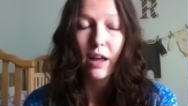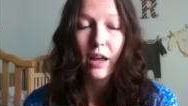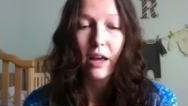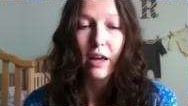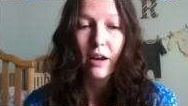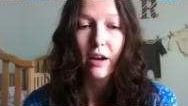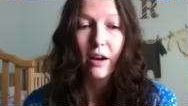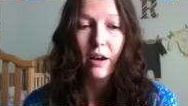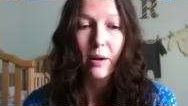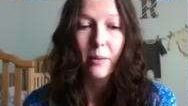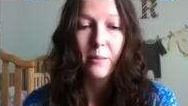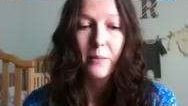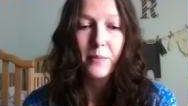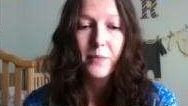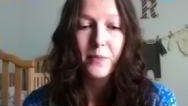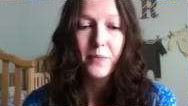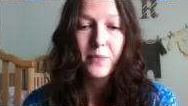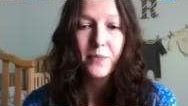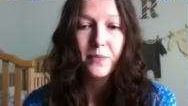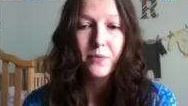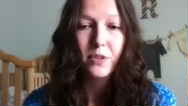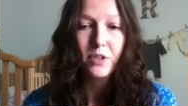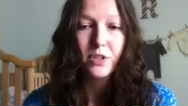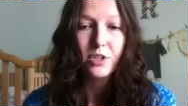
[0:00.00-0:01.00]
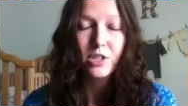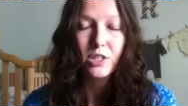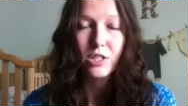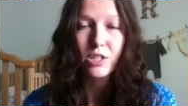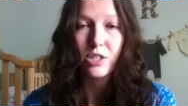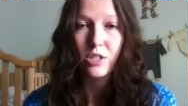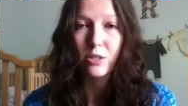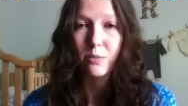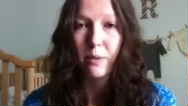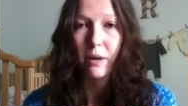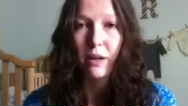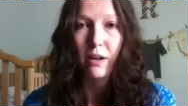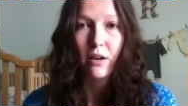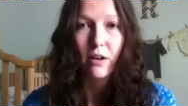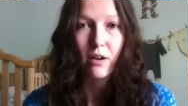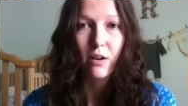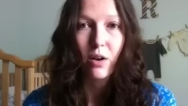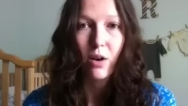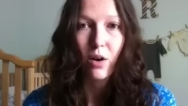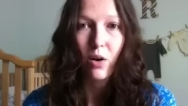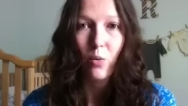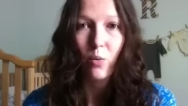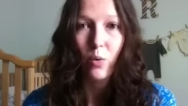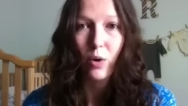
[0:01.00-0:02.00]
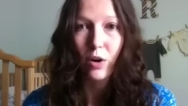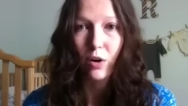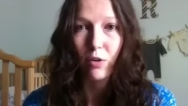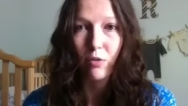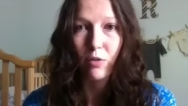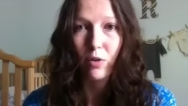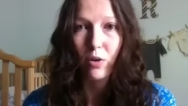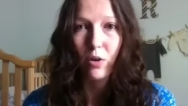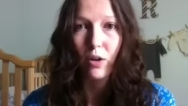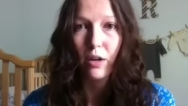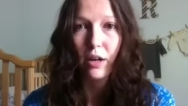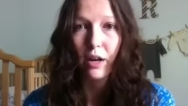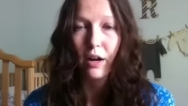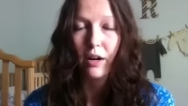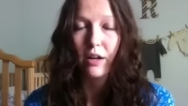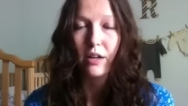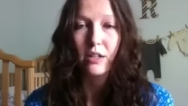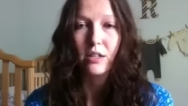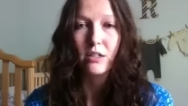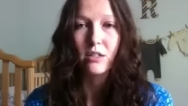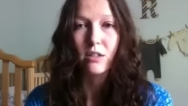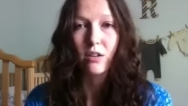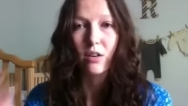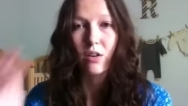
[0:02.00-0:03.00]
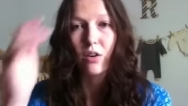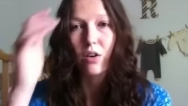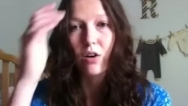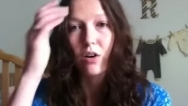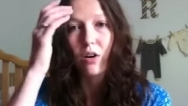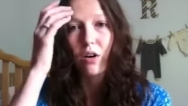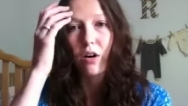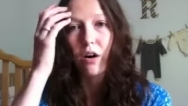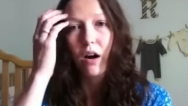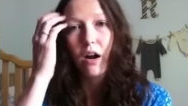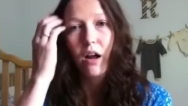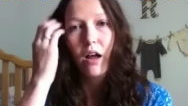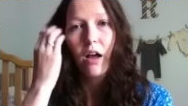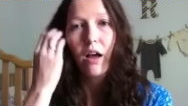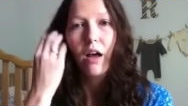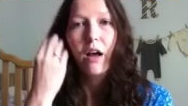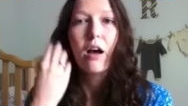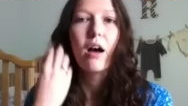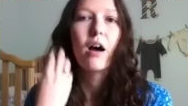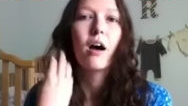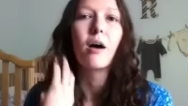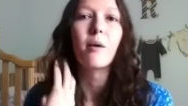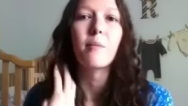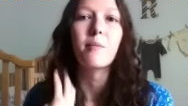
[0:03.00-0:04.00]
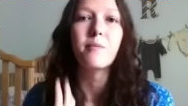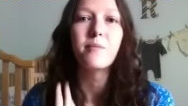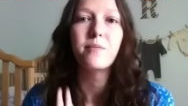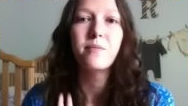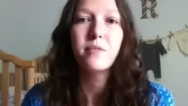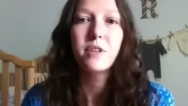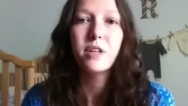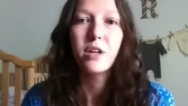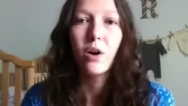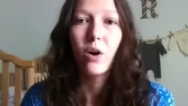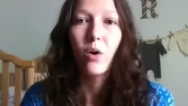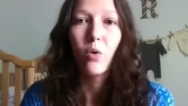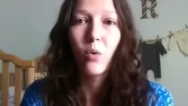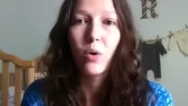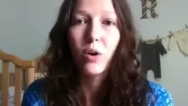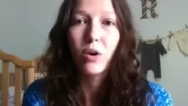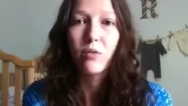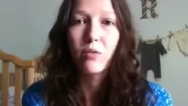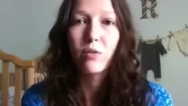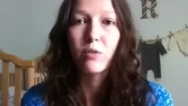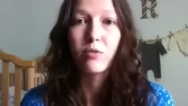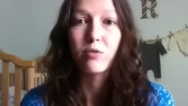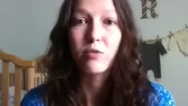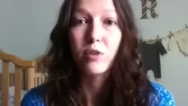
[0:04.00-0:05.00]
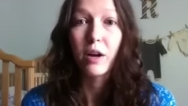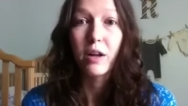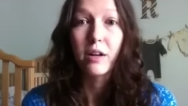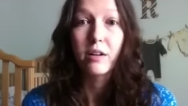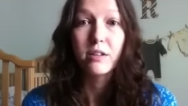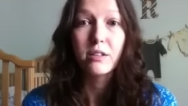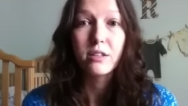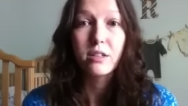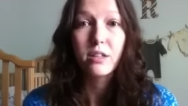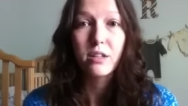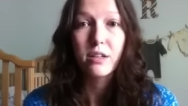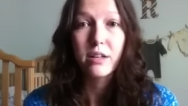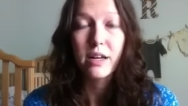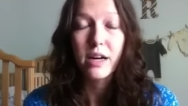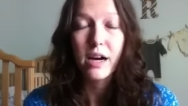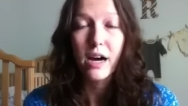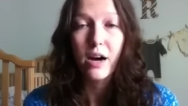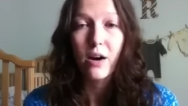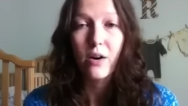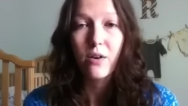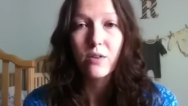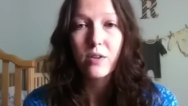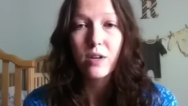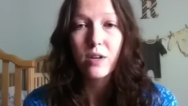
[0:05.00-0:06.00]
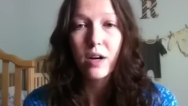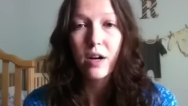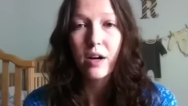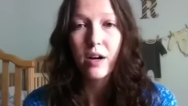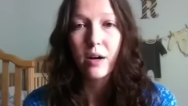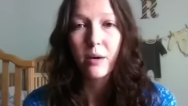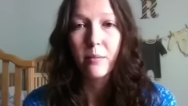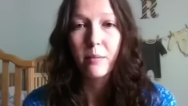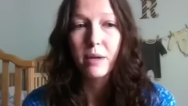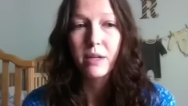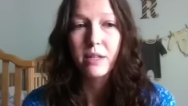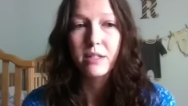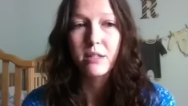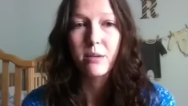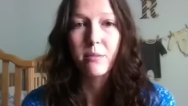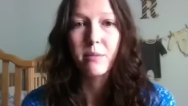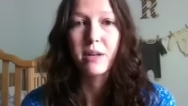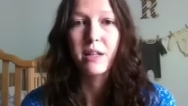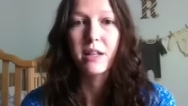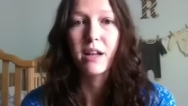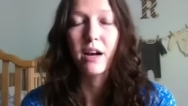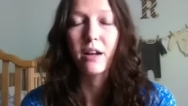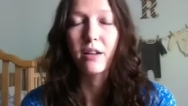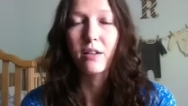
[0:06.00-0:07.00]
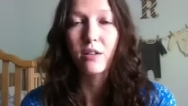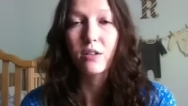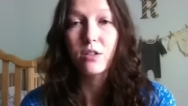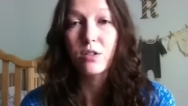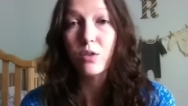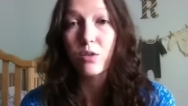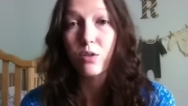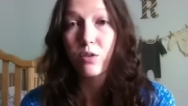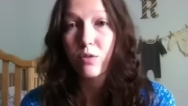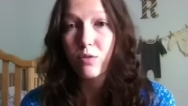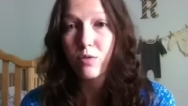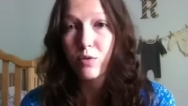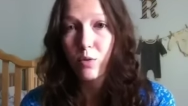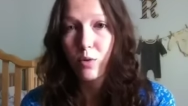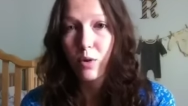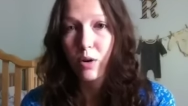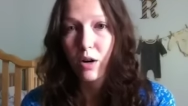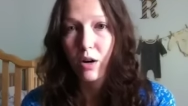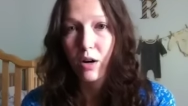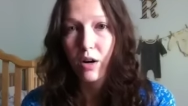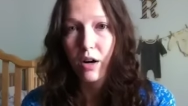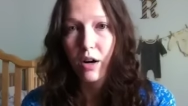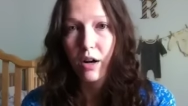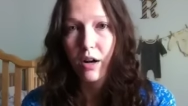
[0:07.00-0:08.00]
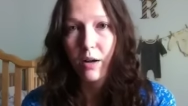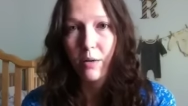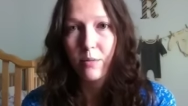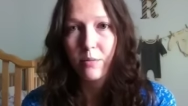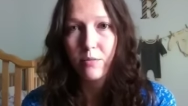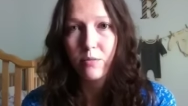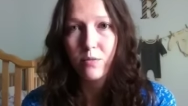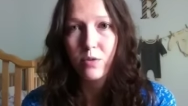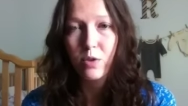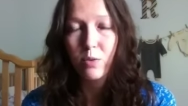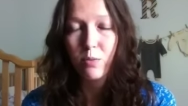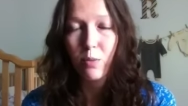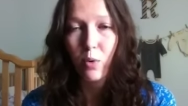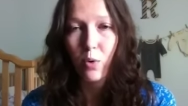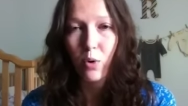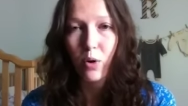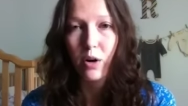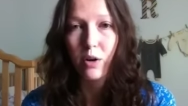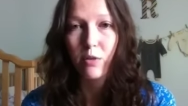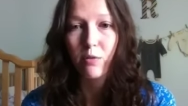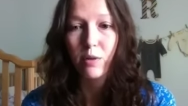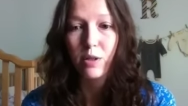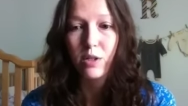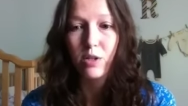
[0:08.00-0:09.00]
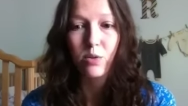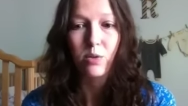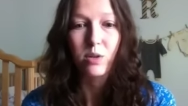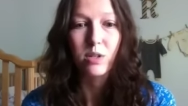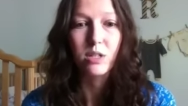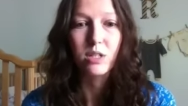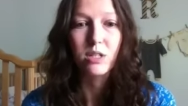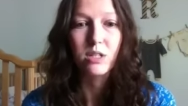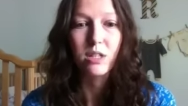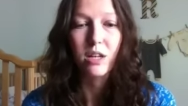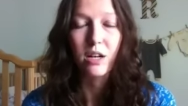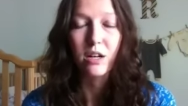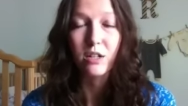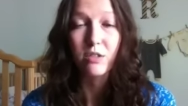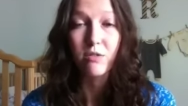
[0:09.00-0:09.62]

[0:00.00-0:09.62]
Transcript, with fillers: And um, she's just been wonderful and I consider her um, you know, a wonderful friend now um, and somebody that I look to for um, support and resources and